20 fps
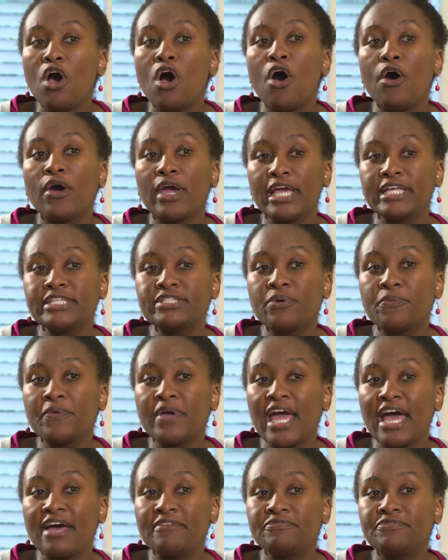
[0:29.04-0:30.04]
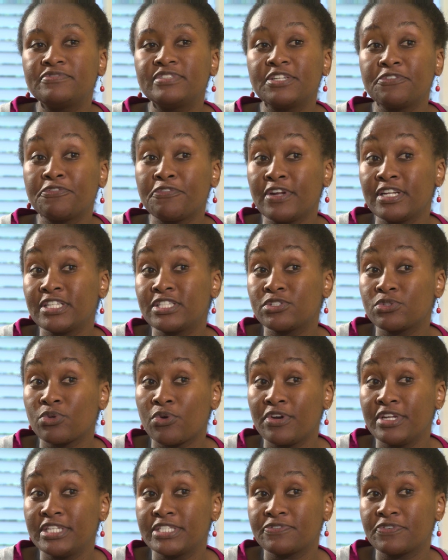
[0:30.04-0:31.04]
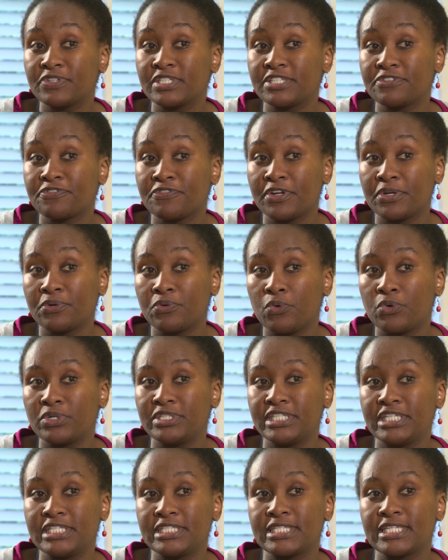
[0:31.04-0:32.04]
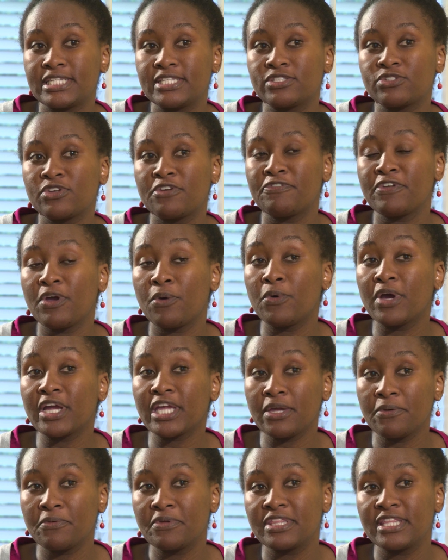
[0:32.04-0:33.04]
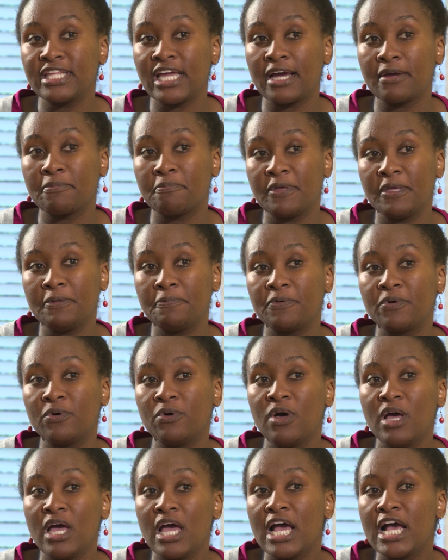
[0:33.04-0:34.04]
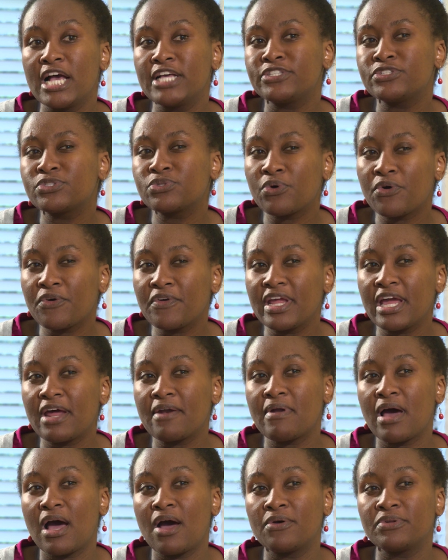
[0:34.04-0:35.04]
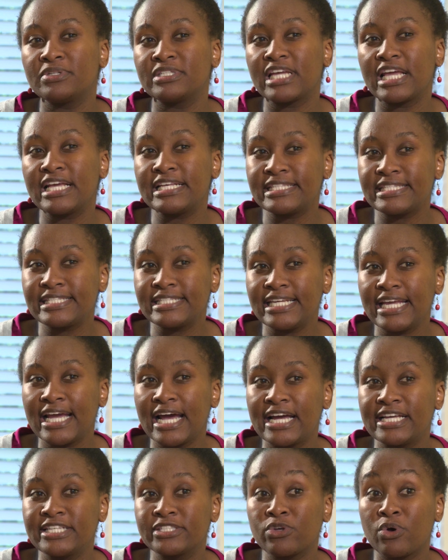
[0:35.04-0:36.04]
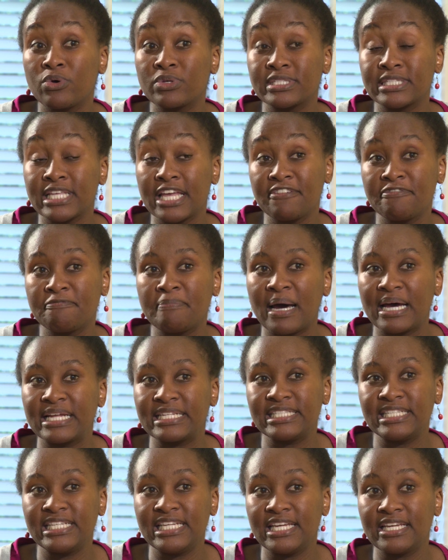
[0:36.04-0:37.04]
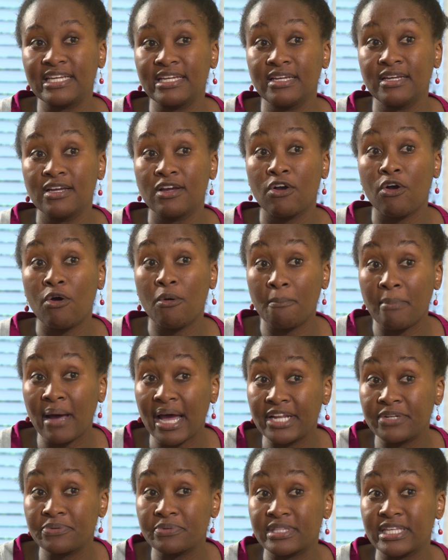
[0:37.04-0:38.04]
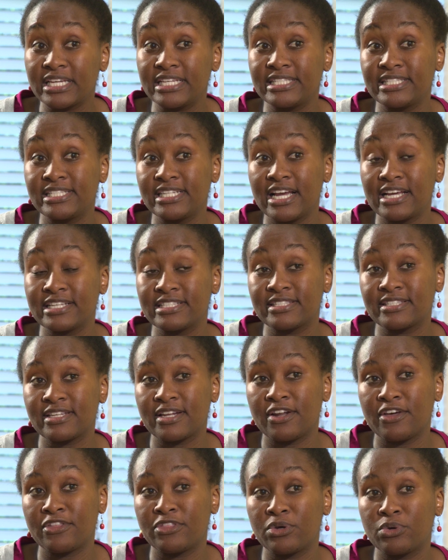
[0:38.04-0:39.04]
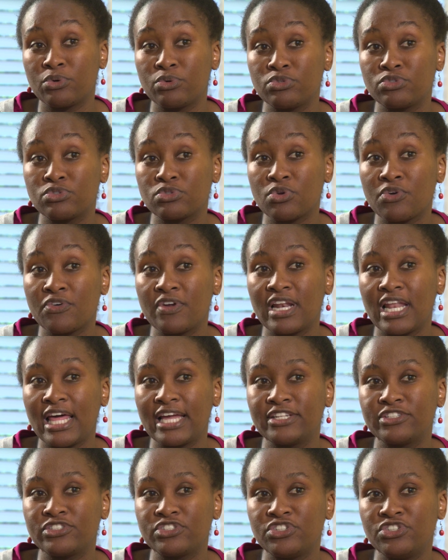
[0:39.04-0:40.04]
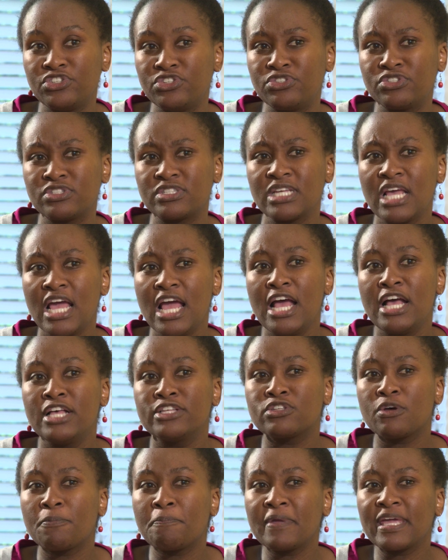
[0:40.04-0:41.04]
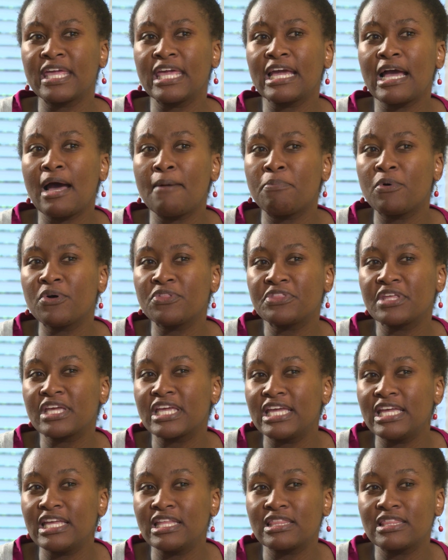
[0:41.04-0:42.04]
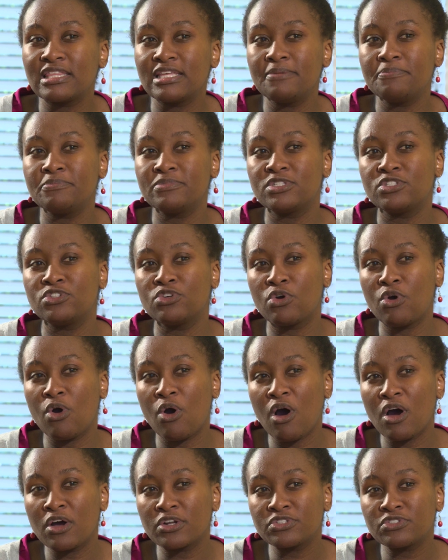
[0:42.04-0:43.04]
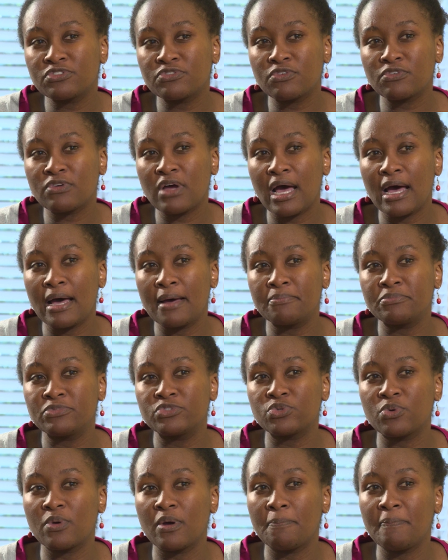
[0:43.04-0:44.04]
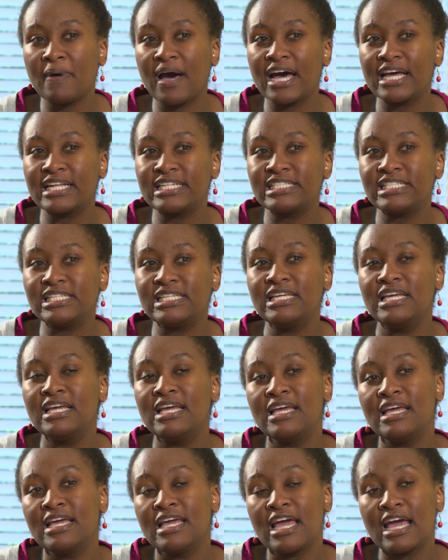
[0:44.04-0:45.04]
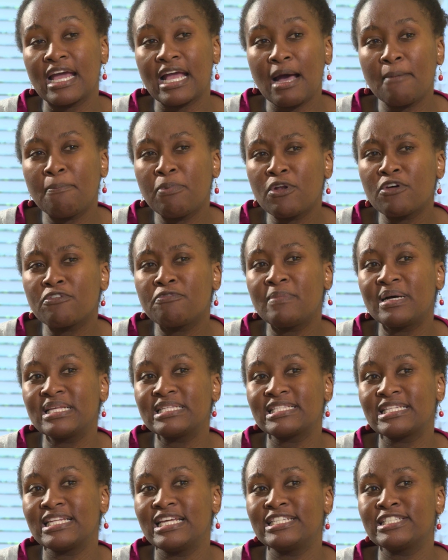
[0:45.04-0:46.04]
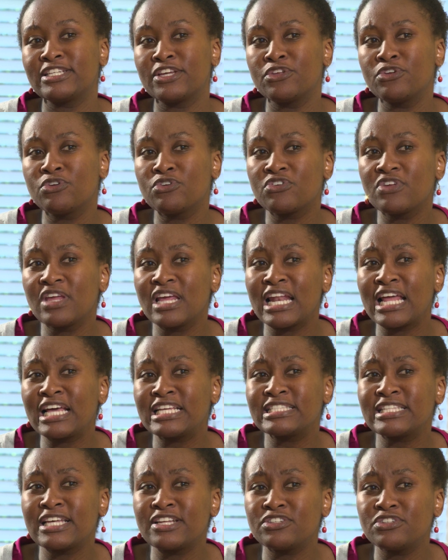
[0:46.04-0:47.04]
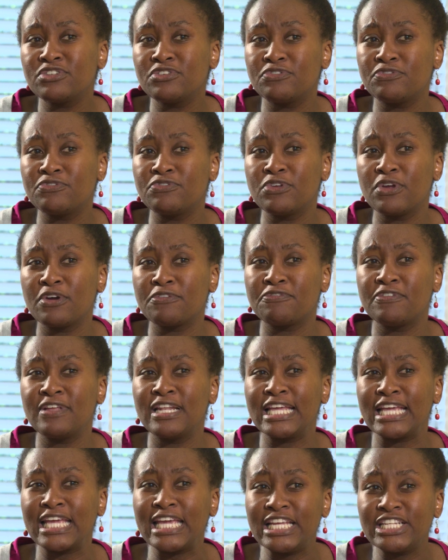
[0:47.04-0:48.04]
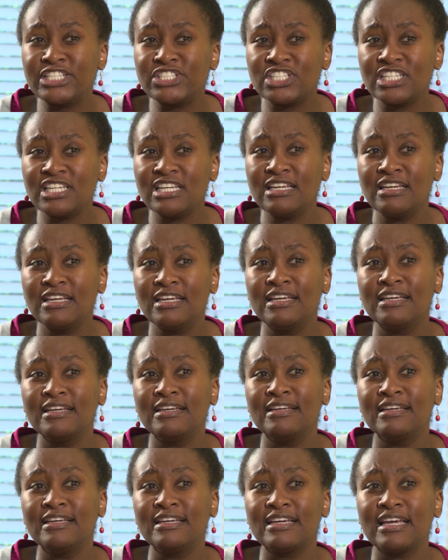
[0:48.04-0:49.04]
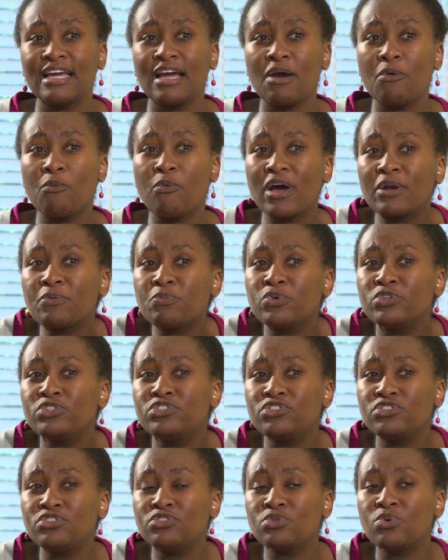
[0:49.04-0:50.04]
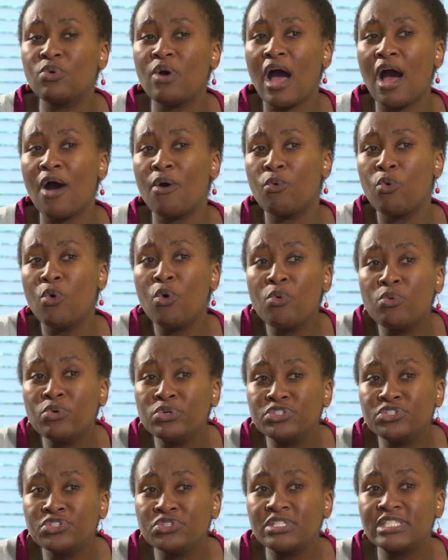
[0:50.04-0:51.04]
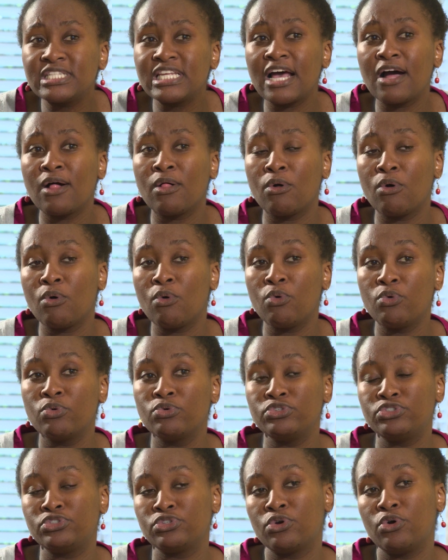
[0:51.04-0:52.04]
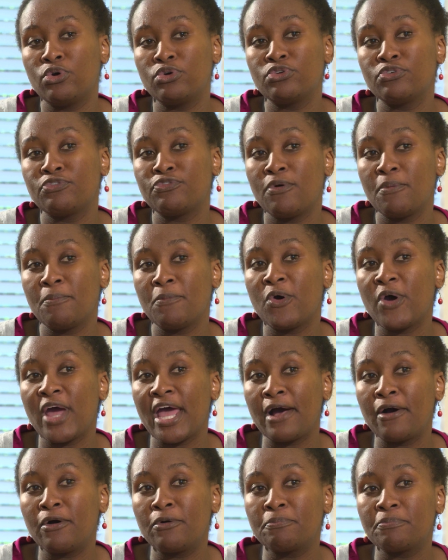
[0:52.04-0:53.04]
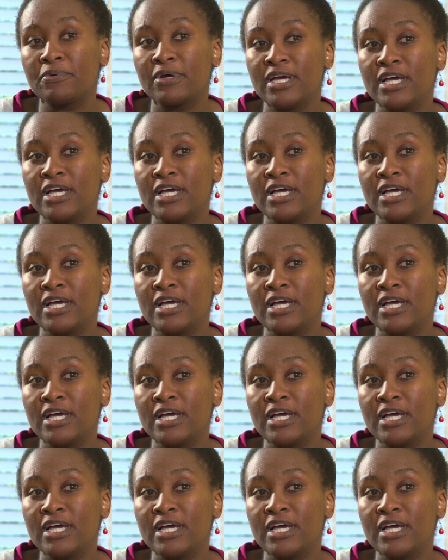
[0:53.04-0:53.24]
Okay, so we have different stories for different audiences. So if you're working with young people, a story around STIs or safe partying combined with STIs is another good storyline to use. So picking up on the key themes, you got to a party, a couple of months later you realize that you're feeling itchy. What would you do? Who would you tell, or who would you go to for more help?